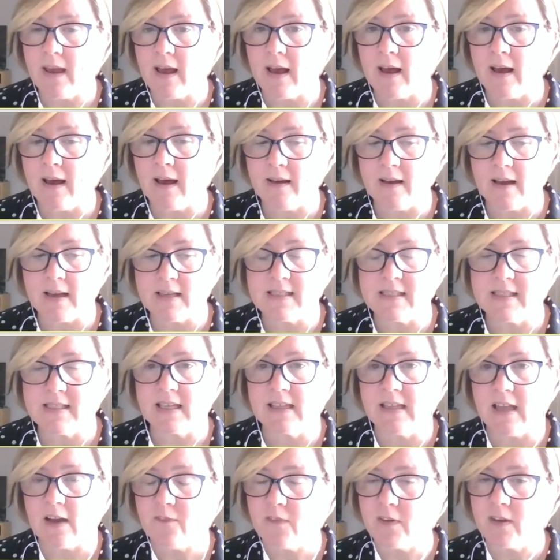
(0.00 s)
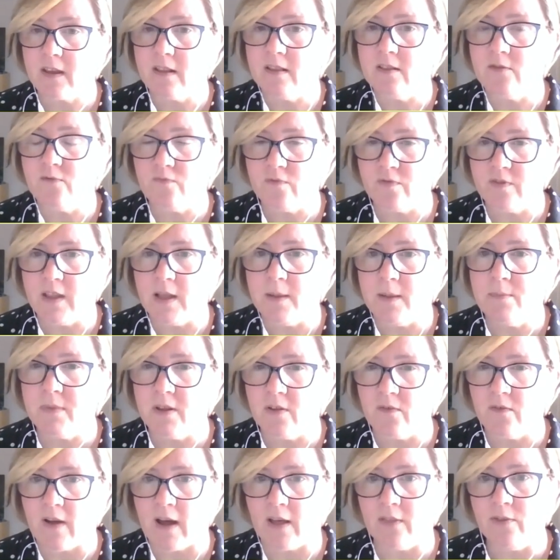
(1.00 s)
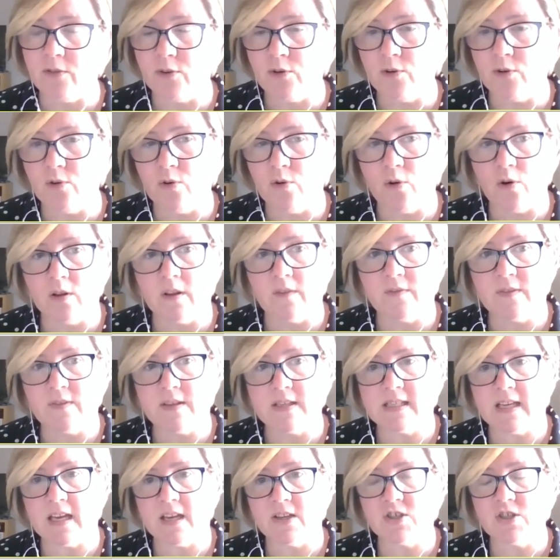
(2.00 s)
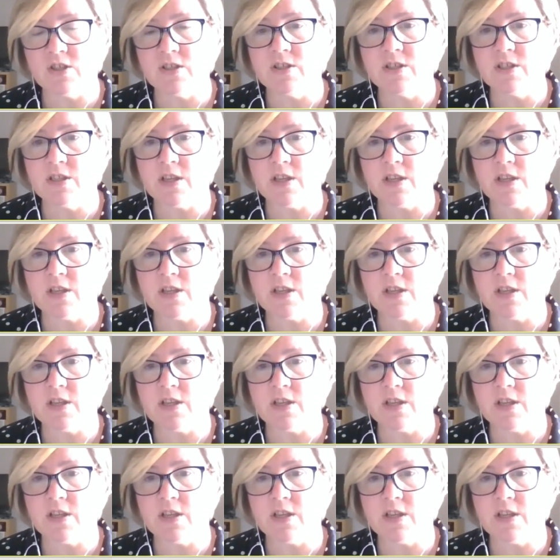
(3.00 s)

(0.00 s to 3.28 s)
a significant theme that ran through all of the sessions